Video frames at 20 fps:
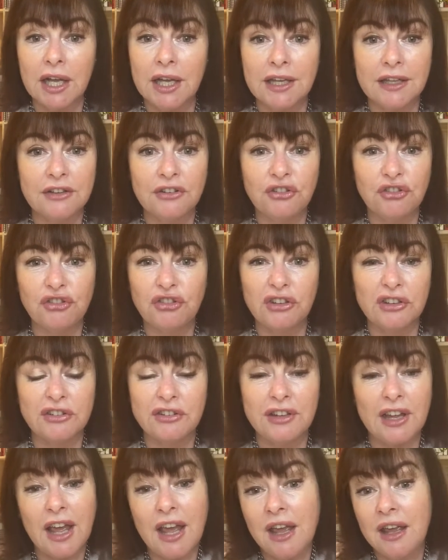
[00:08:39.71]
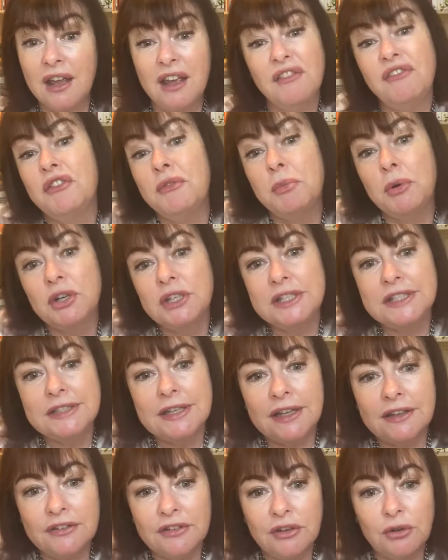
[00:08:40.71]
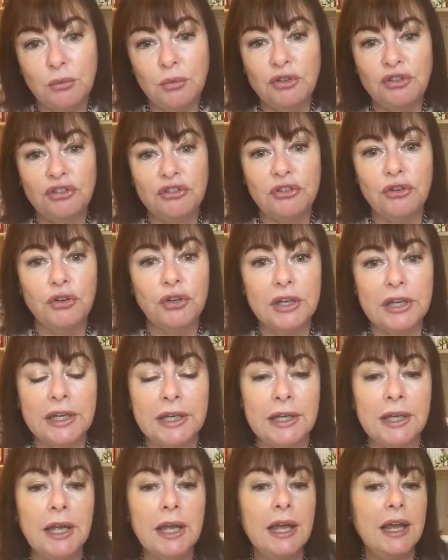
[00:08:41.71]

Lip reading: it's just, hey, everybody does it, we're just looking,